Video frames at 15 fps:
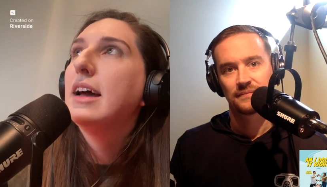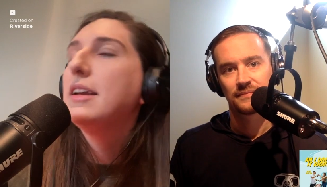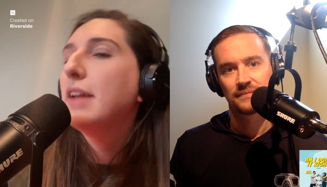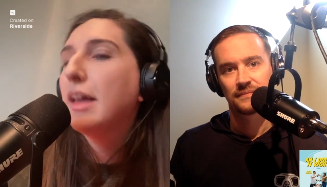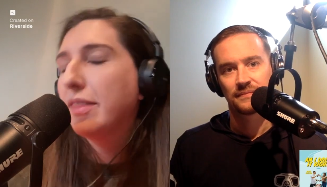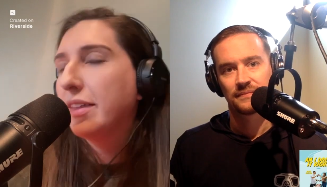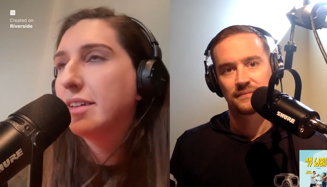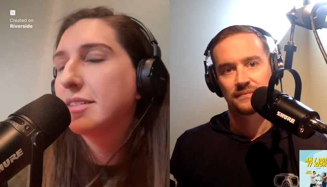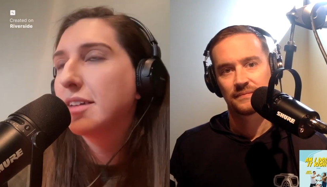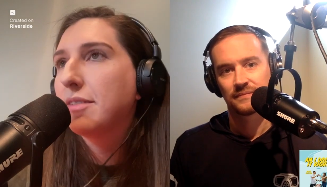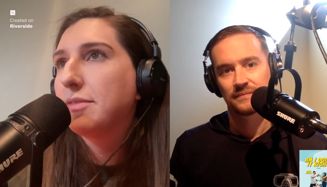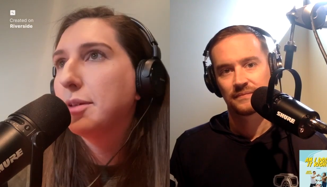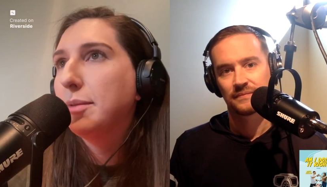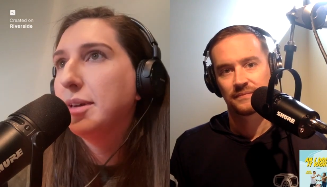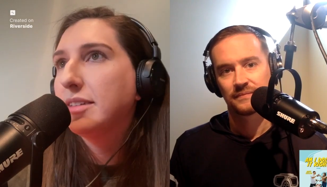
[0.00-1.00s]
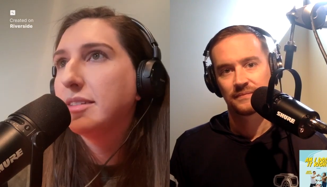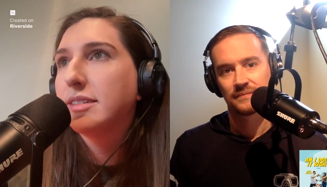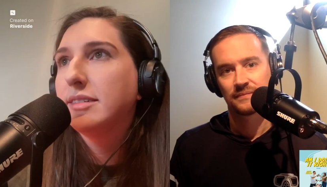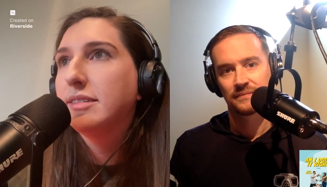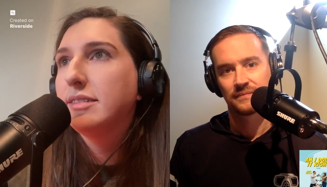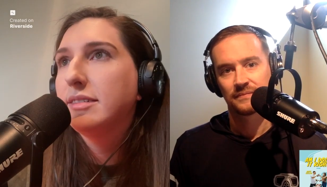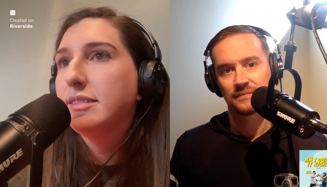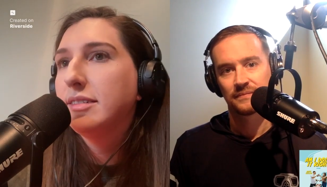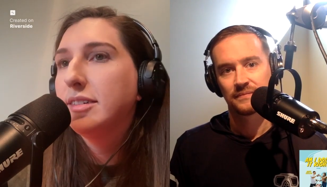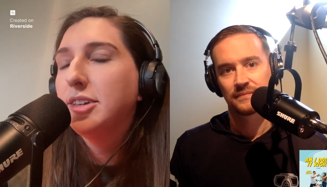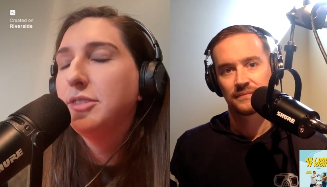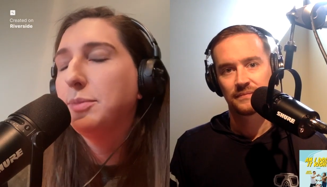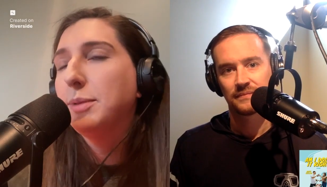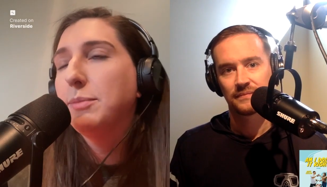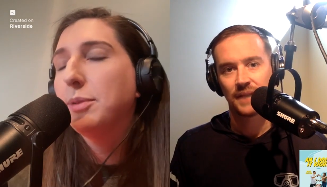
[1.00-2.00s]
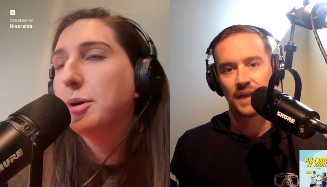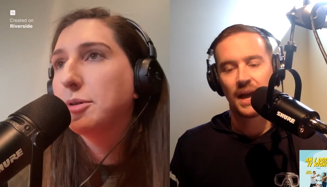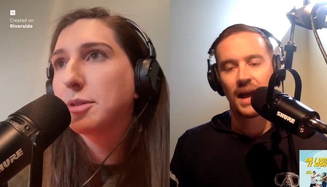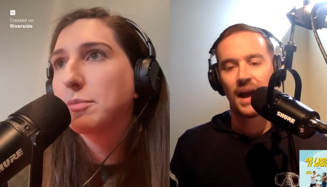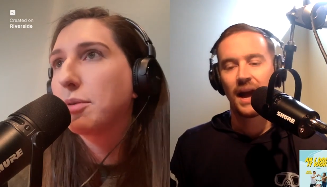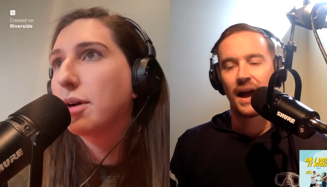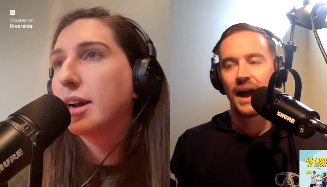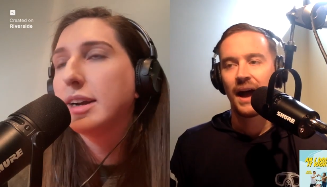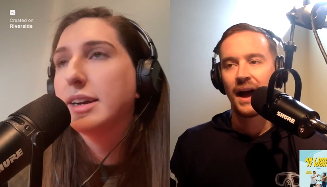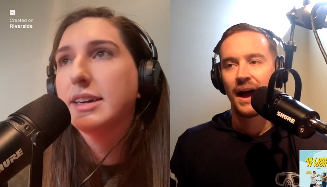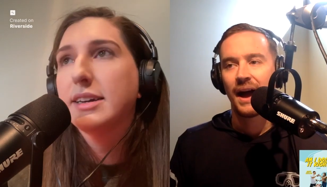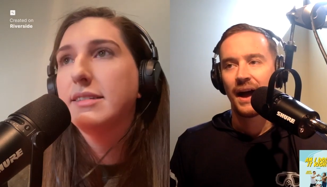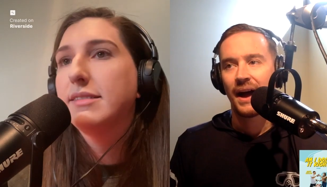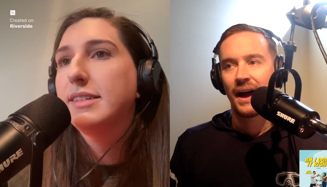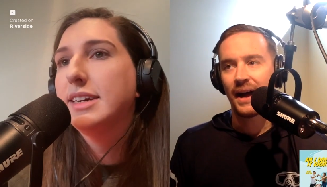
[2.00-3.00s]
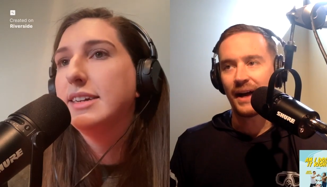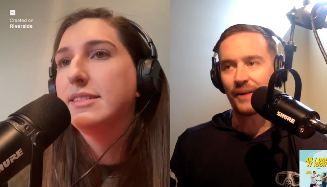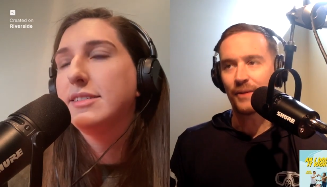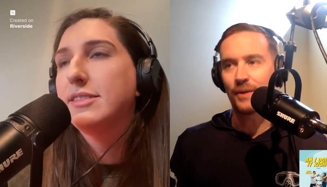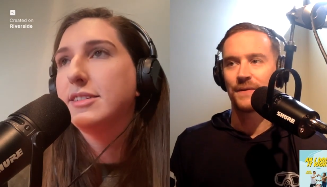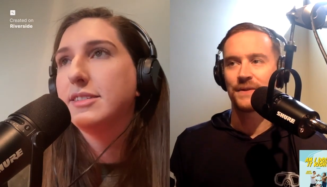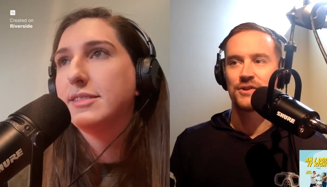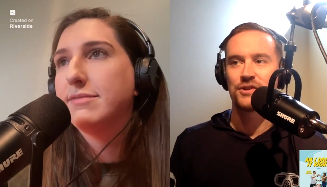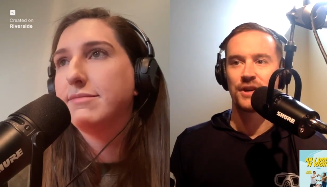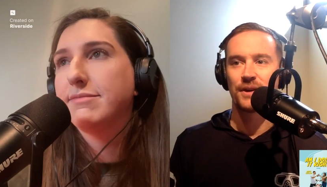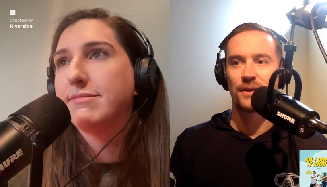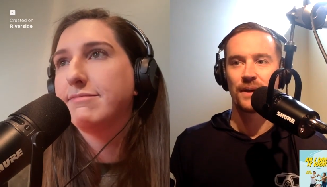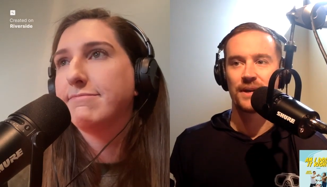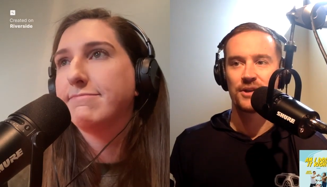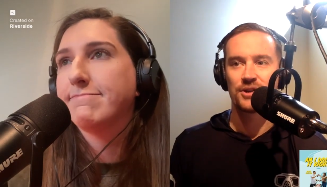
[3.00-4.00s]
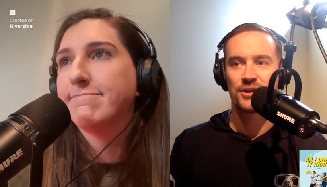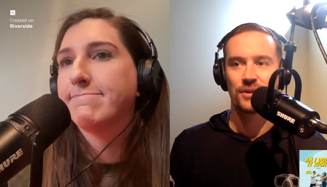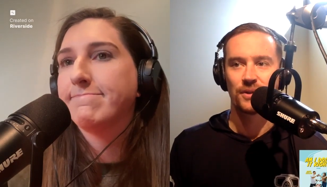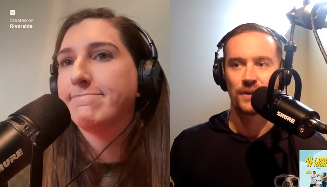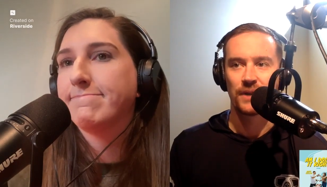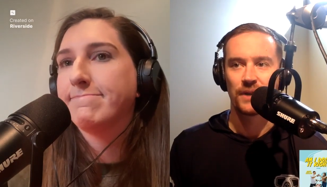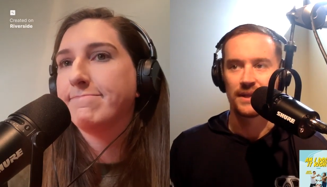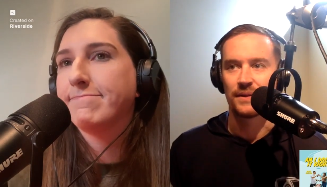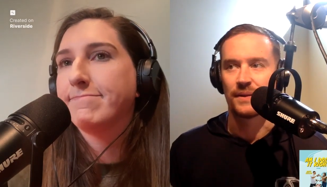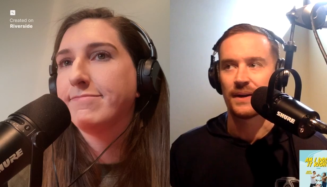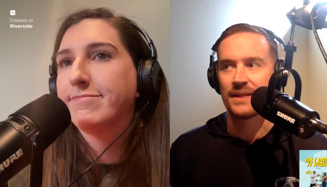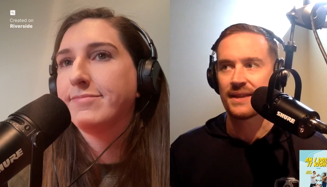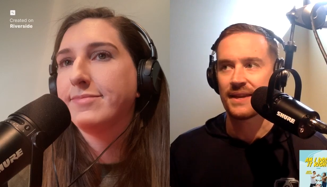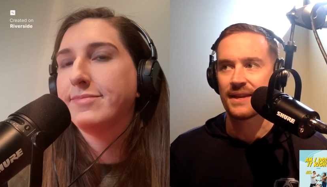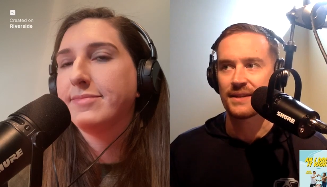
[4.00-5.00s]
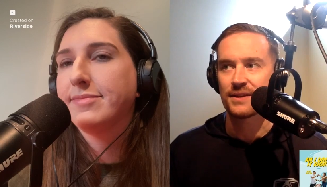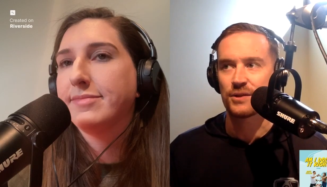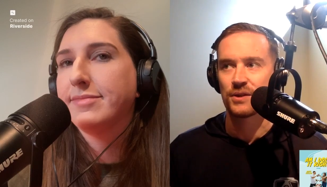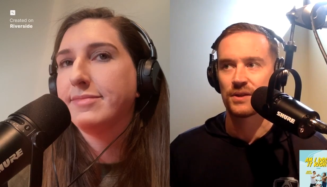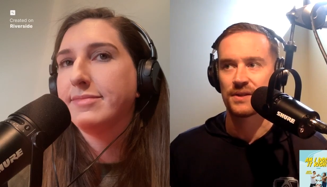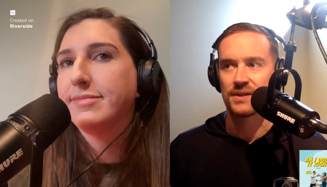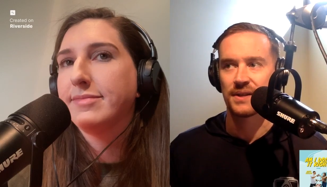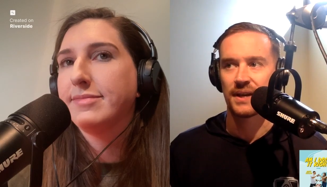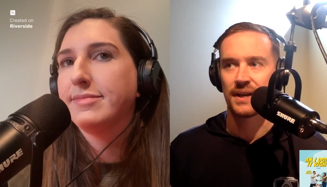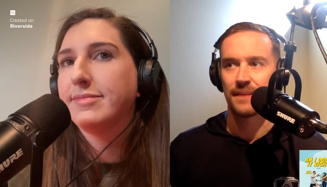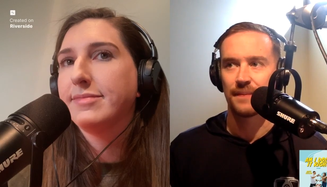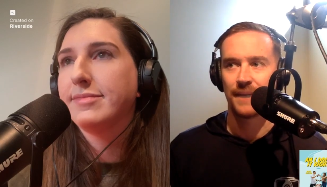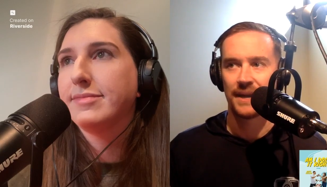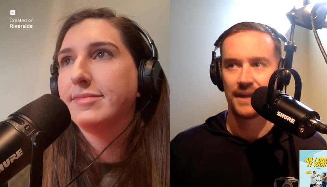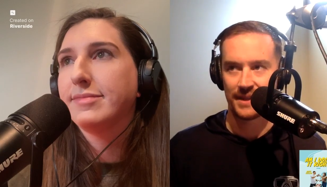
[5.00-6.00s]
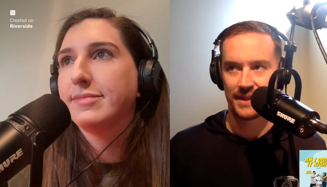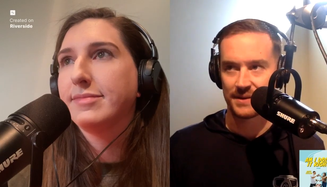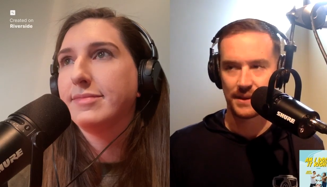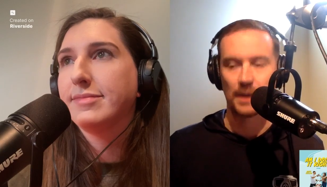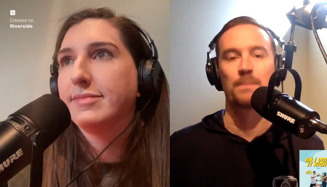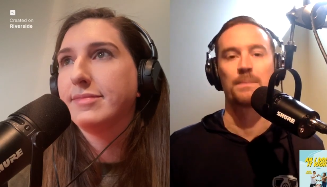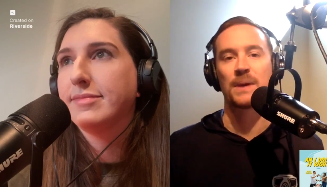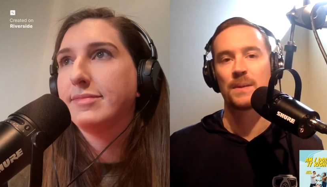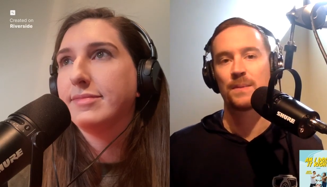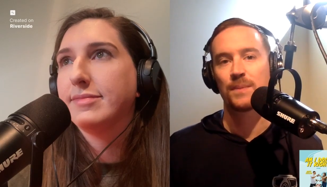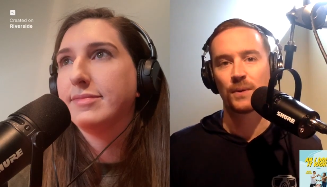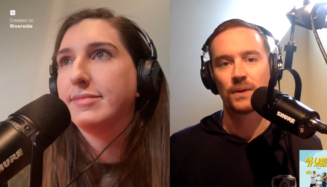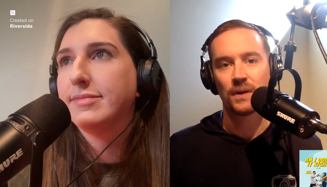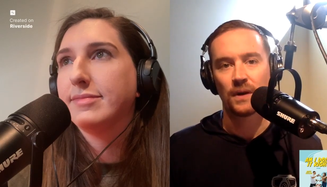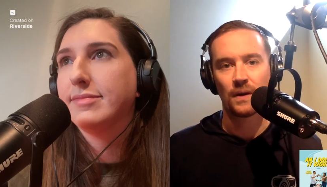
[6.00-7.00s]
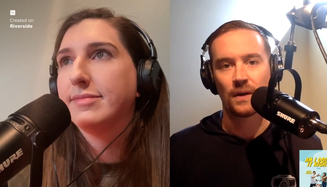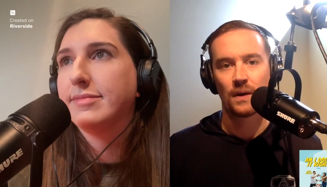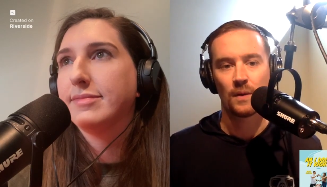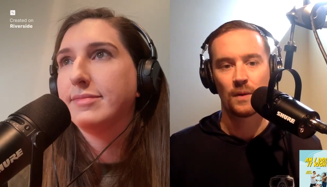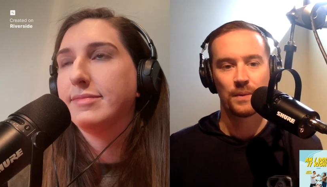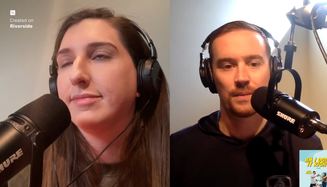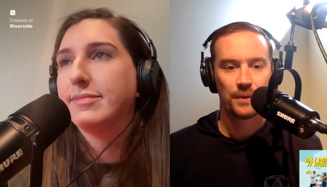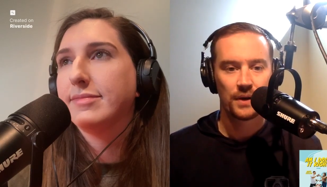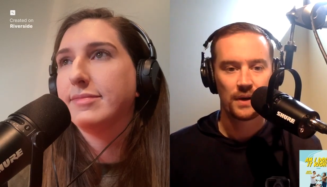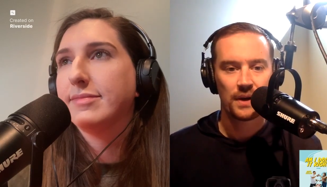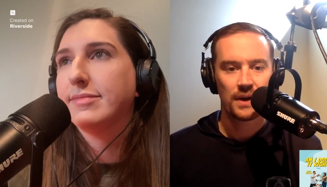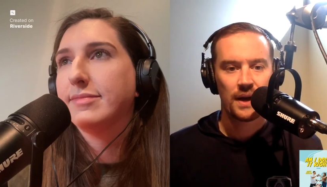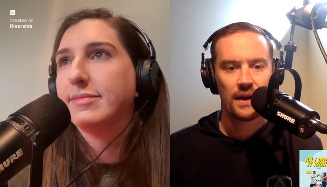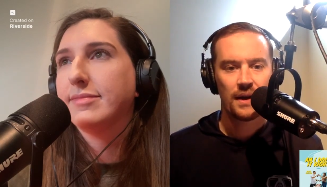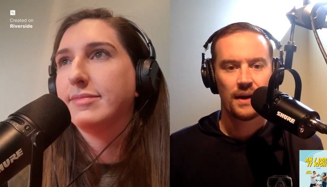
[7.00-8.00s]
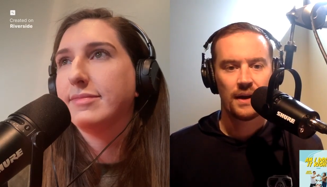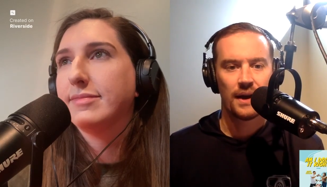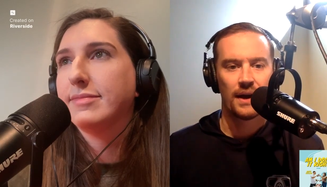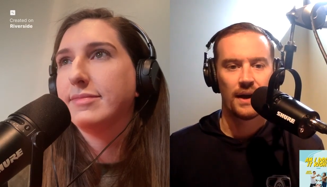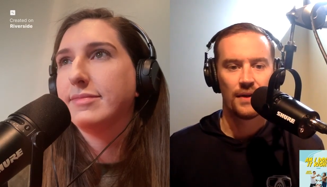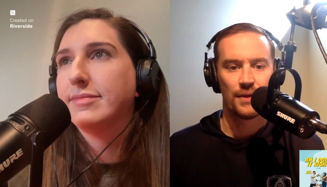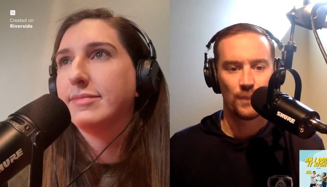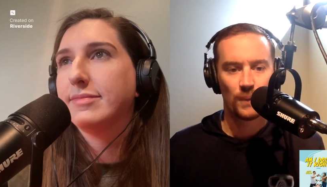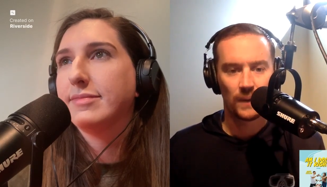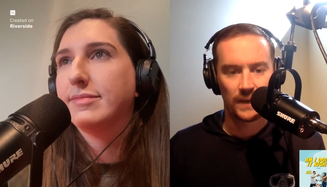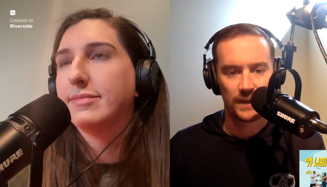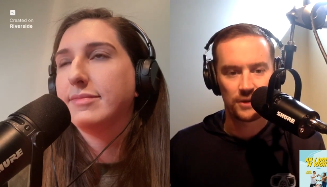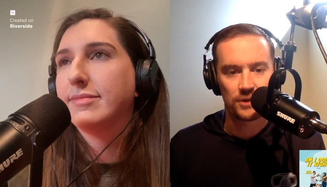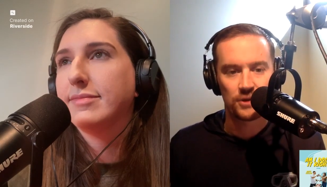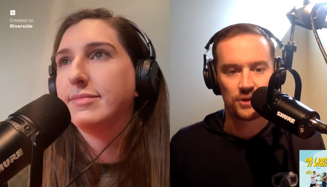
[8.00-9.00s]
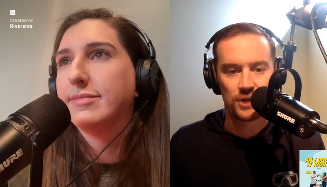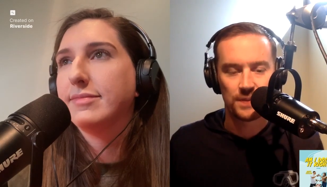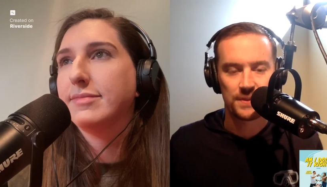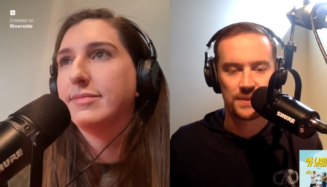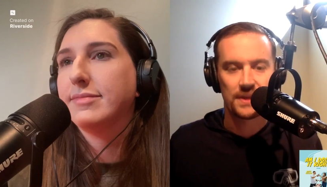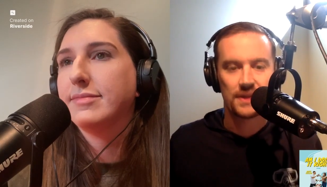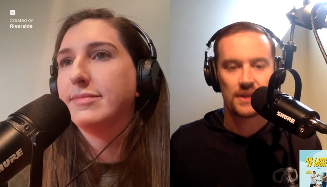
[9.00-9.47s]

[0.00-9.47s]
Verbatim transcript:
Speaker 1: nothing's off limits. You've been poked and prodded, and I don't know if it's
Speaker 2: generational or not, though. I think it's just um, I think some people are an open book. Uh, the relationships that